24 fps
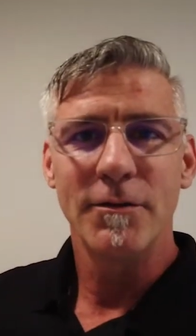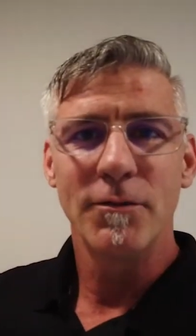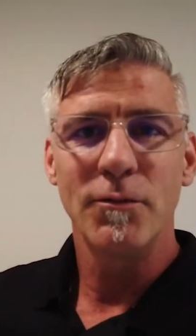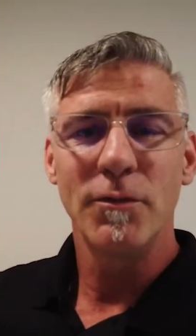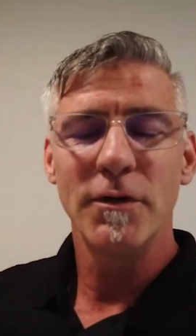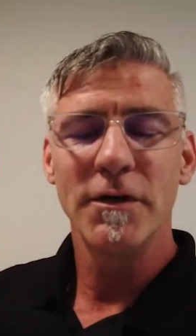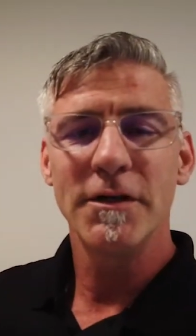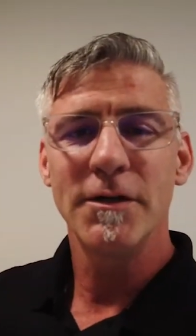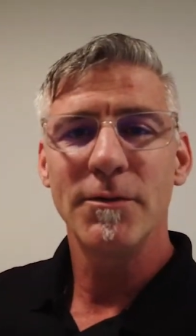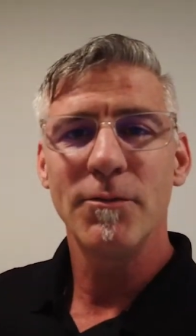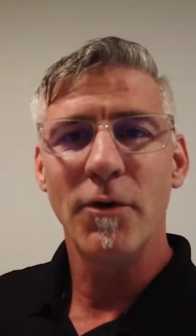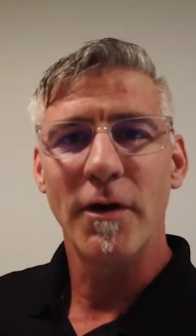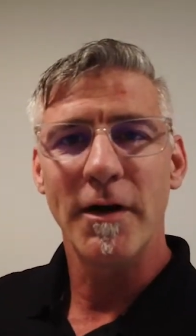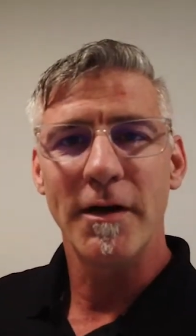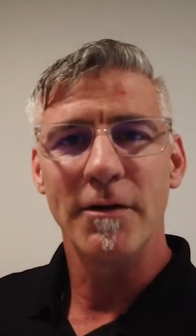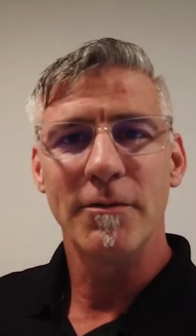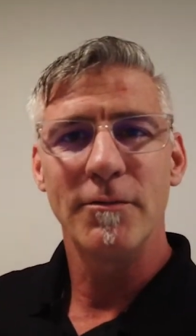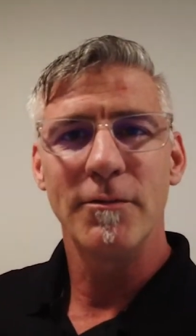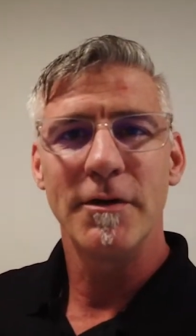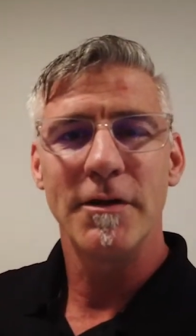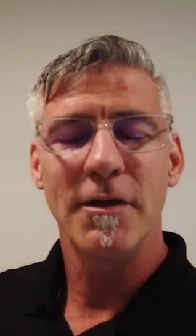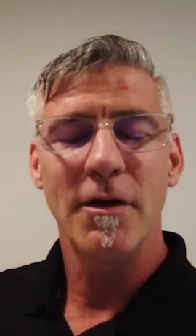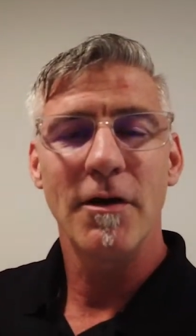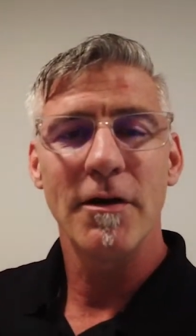William
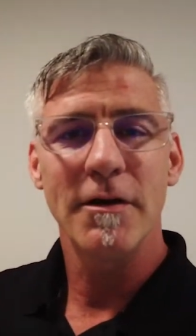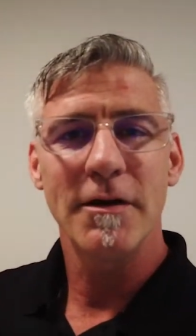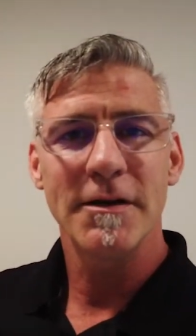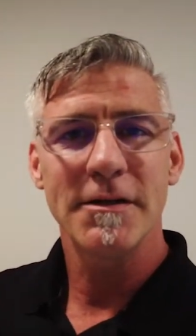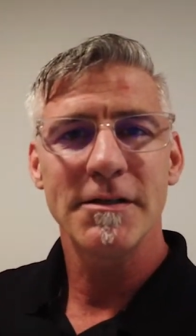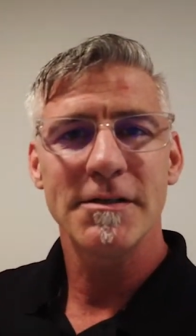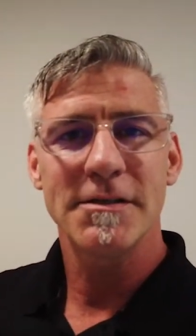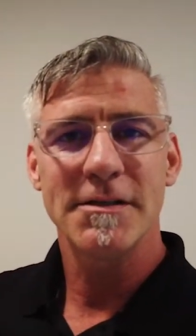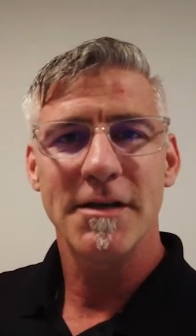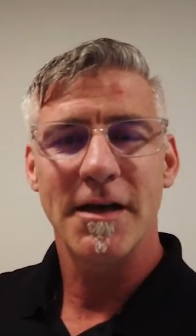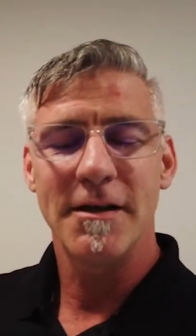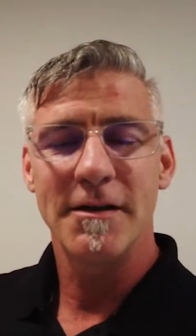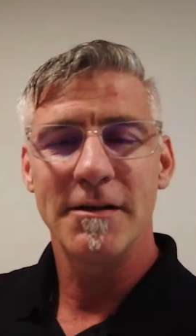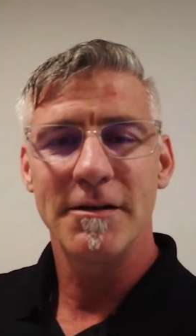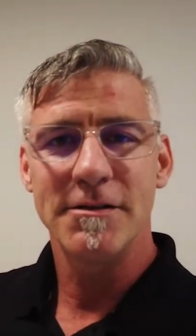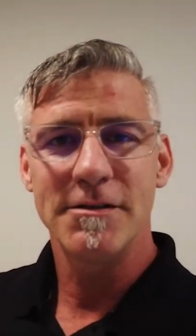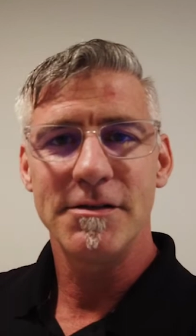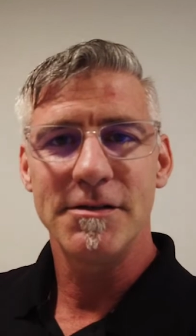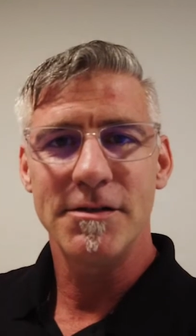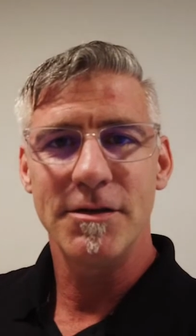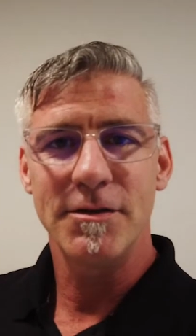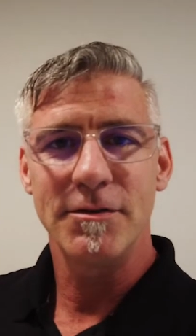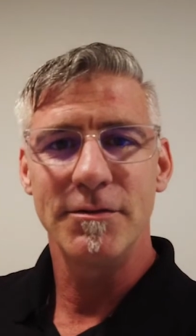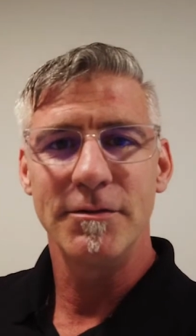White with ARDEX Tile and
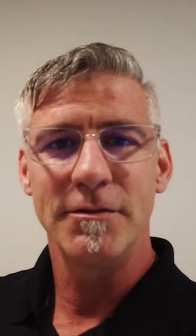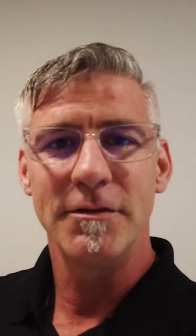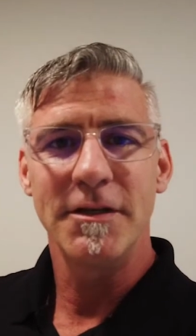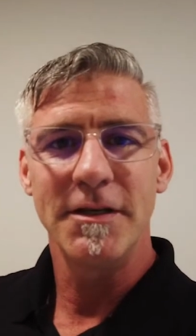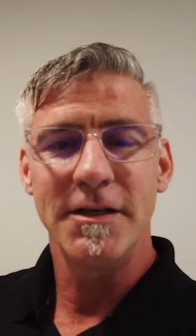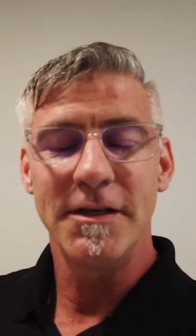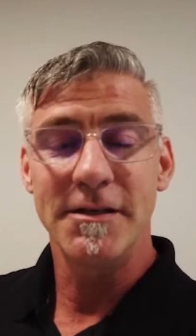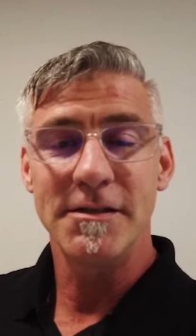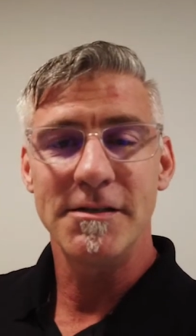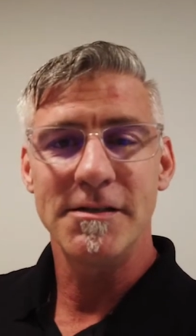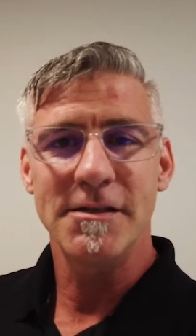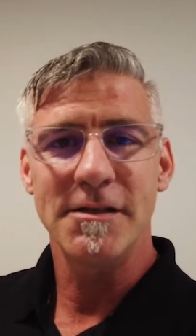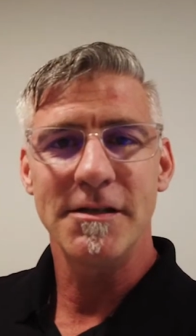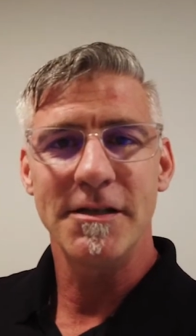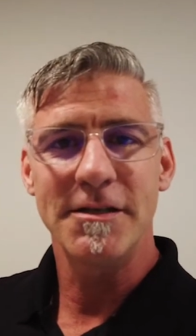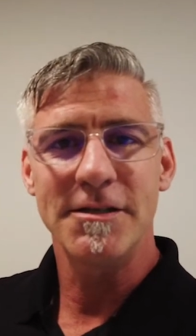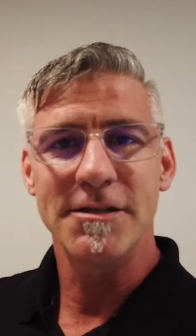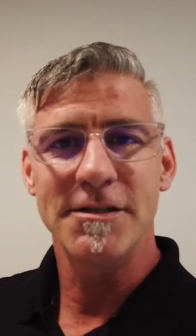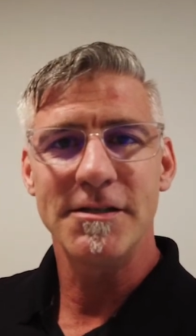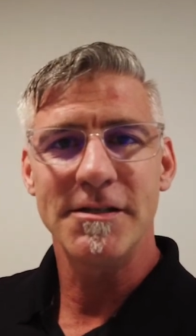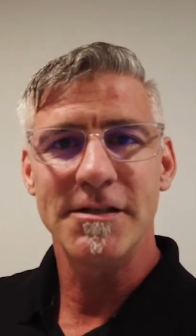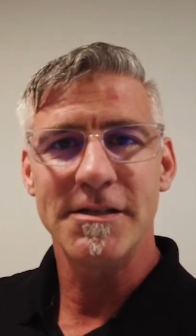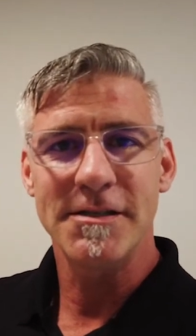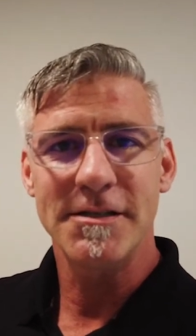Stone
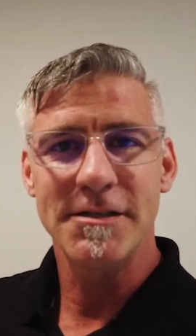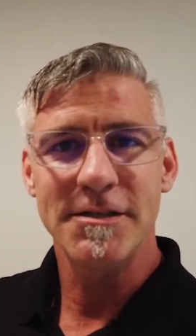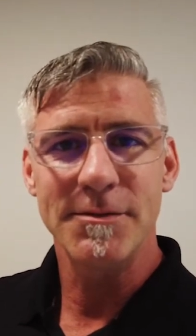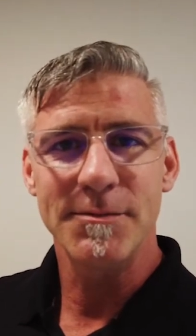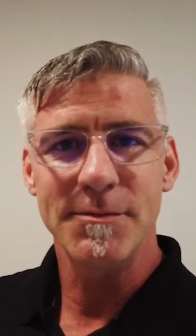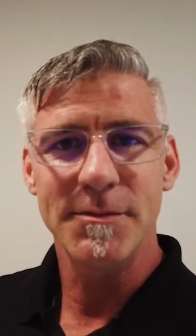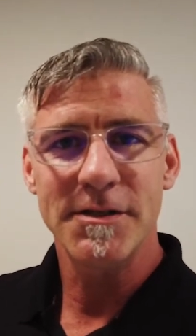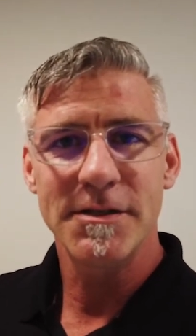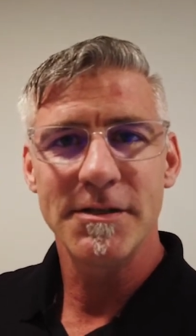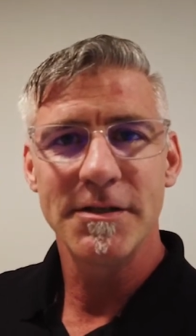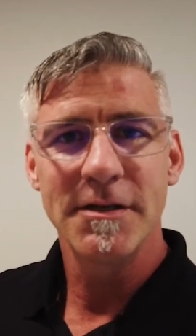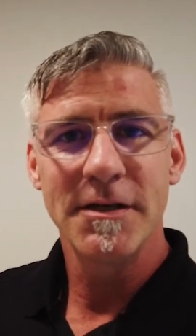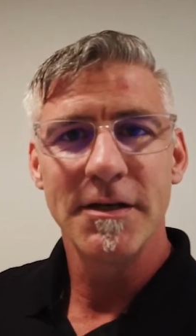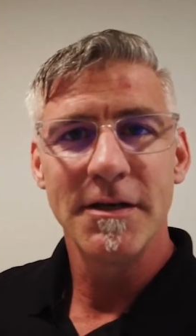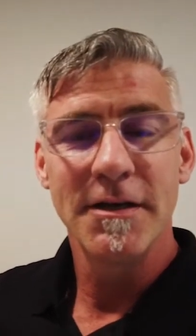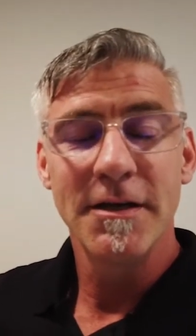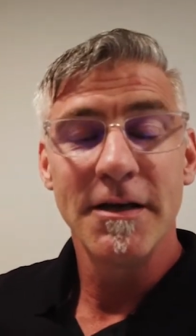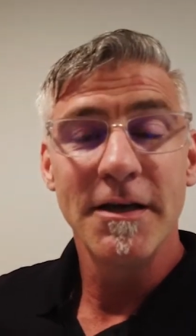Installation Systems.